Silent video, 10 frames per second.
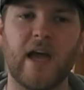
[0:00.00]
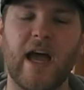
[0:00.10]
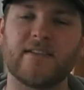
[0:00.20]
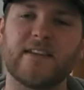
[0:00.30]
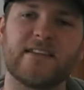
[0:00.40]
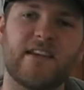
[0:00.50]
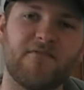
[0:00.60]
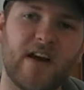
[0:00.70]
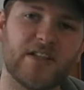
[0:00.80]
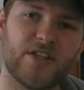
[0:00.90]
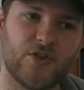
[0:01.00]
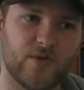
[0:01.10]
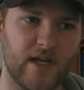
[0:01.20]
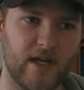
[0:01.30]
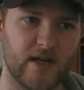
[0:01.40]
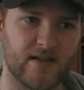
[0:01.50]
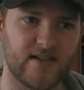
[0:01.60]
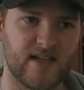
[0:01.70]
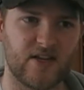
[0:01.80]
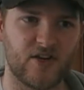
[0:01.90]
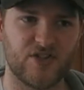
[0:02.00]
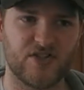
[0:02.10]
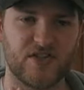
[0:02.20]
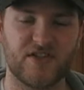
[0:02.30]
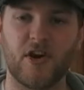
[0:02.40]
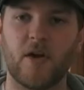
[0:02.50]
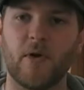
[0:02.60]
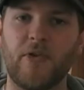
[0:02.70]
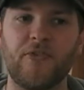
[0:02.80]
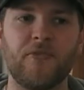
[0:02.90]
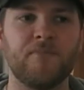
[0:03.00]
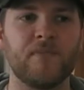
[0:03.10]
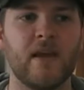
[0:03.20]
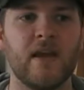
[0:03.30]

as he's invited to the settlers' sermons,